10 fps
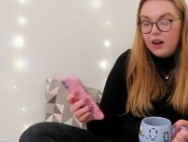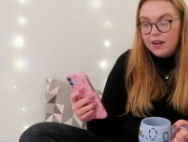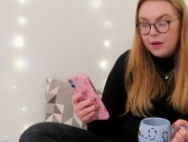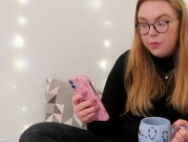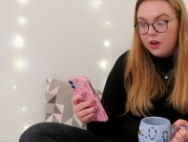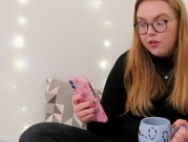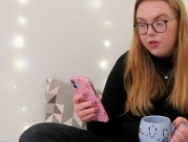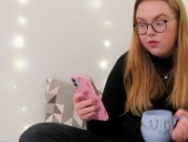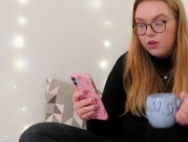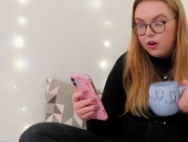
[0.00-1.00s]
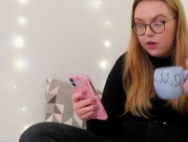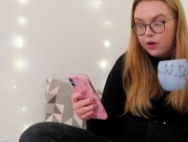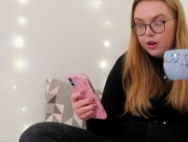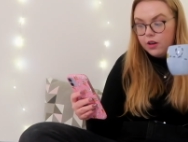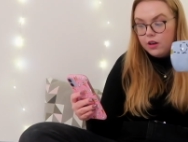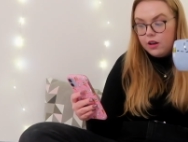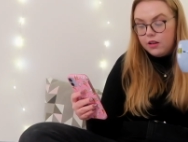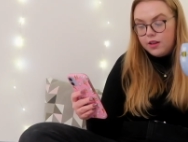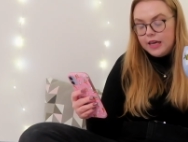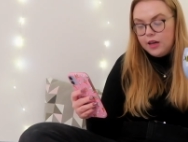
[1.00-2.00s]
liked it, but I don't, so
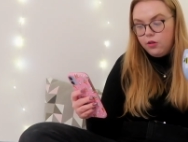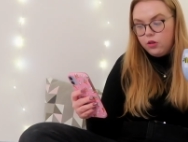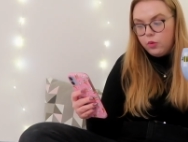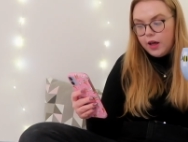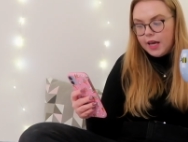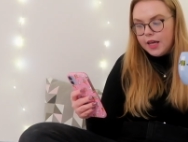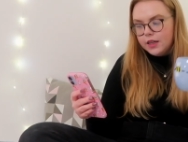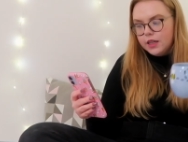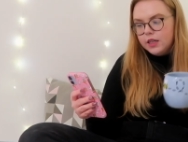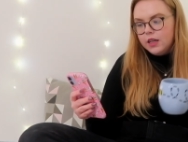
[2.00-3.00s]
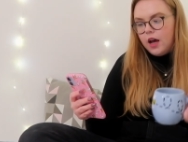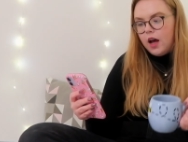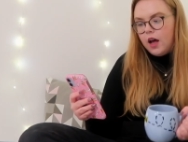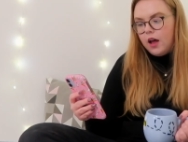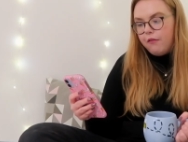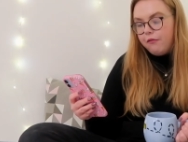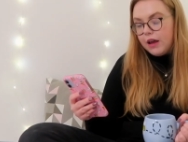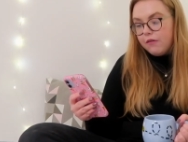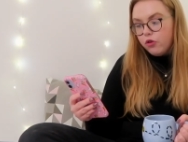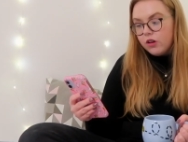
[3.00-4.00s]
tea all the way.
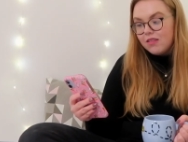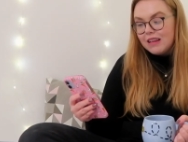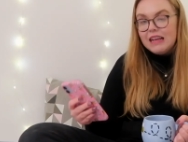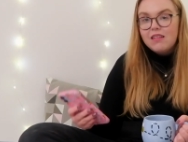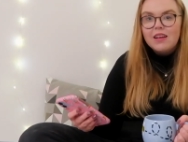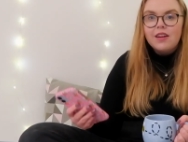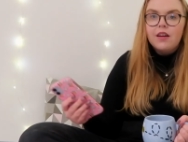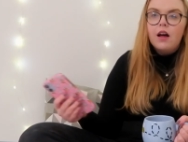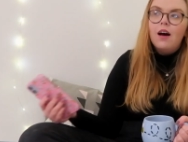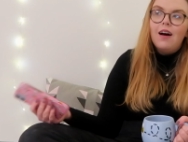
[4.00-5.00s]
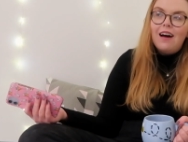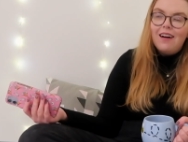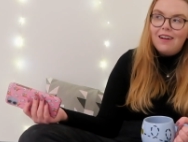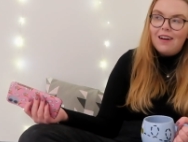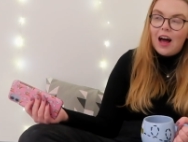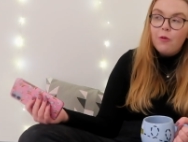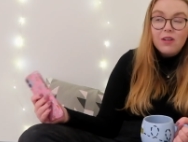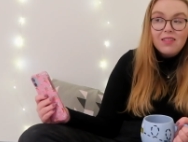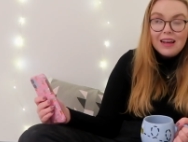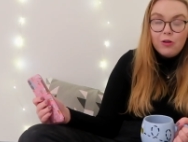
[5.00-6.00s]
Favourite season? I want
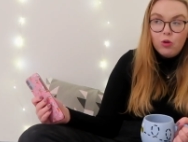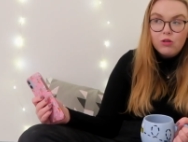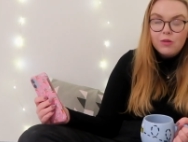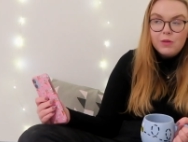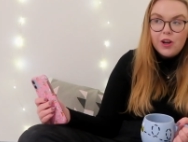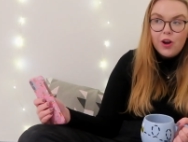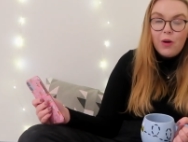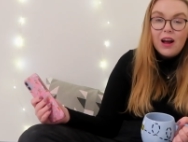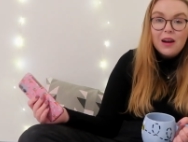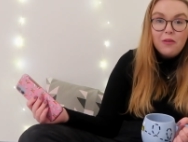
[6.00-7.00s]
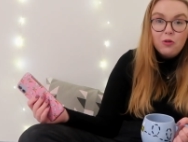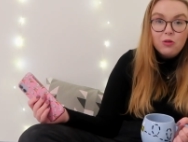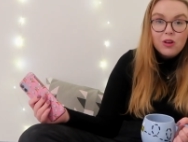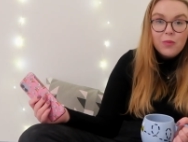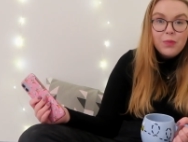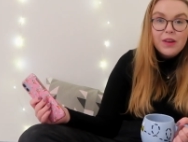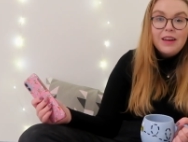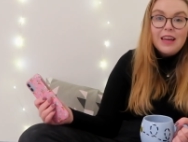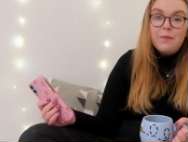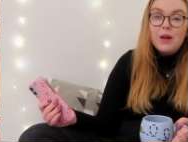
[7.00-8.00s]
to say autumn, you know. I love autumn.
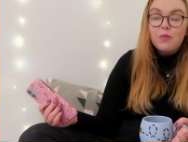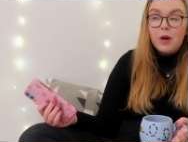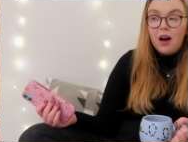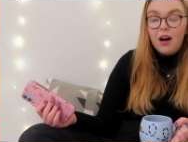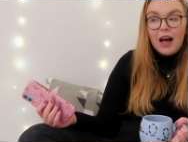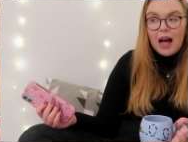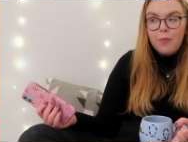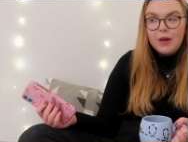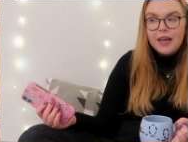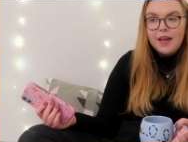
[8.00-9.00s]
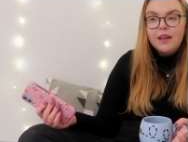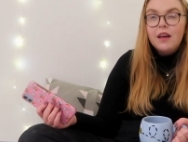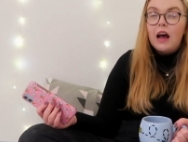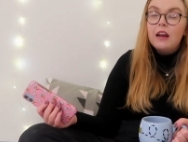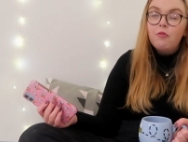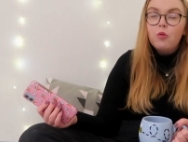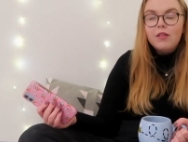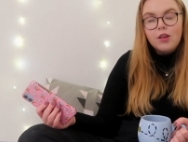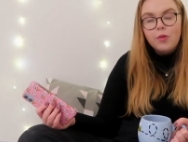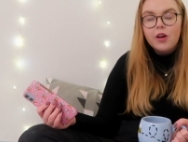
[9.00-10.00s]
It makes my heart happy. I love
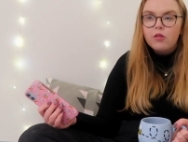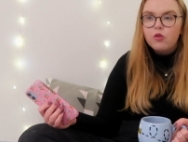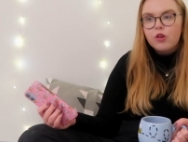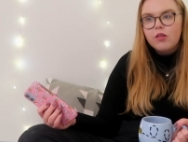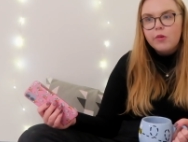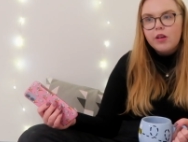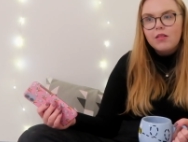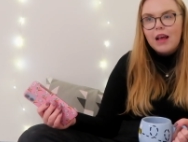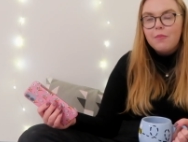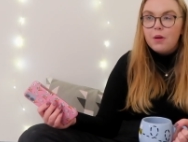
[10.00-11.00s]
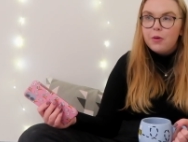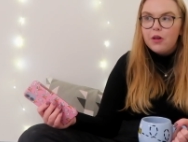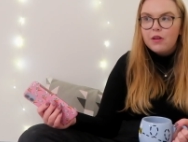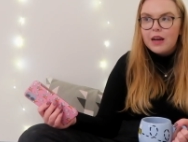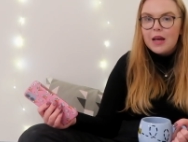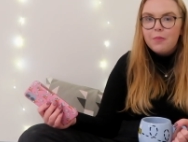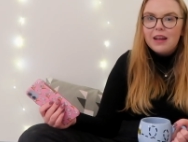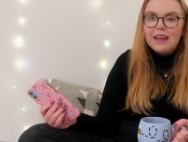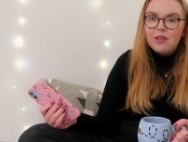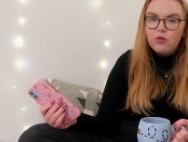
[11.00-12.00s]
winter because Christmas and my birthday, but
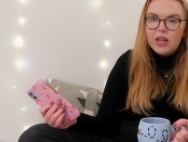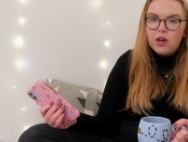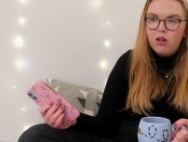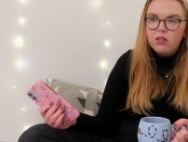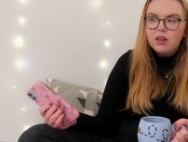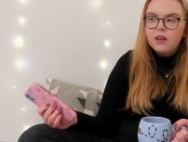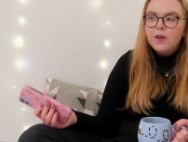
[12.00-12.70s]
it is really cold.